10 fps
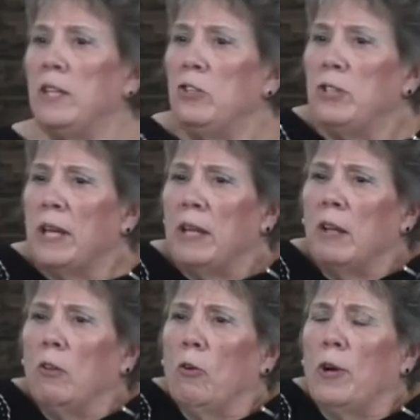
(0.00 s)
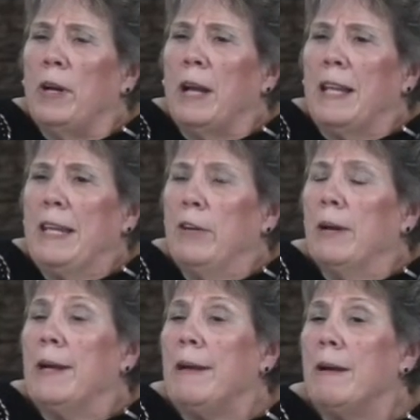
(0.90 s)
you say, Lord,
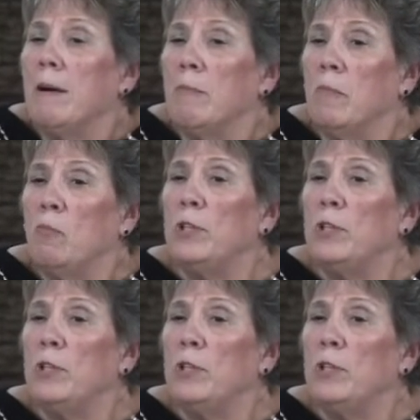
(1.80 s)
here I am.